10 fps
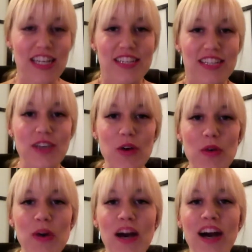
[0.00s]

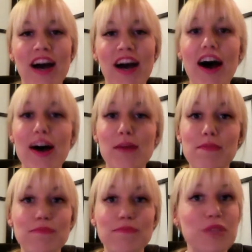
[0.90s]
So
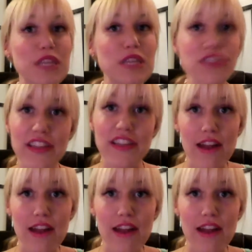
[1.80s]
please check that